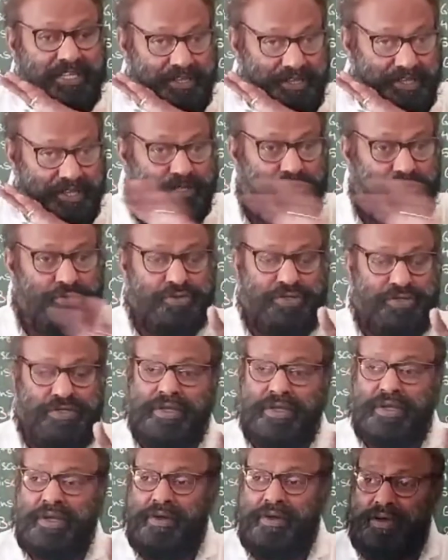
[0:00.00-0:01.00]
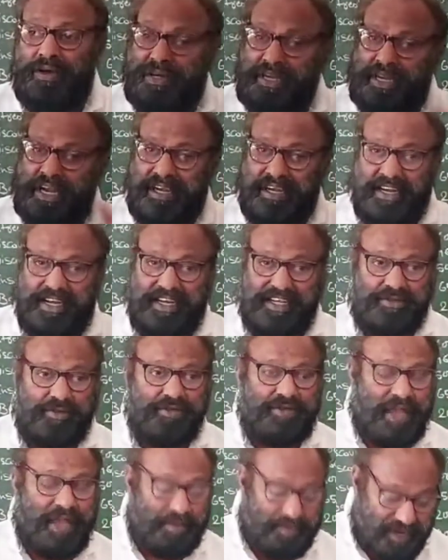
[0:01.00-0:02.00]
issues, related
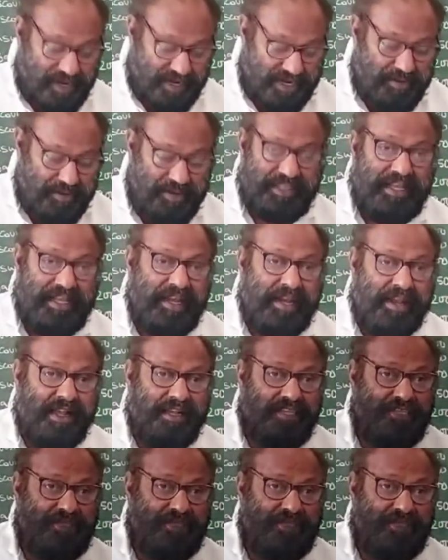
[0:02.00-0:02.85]
issues, after giving that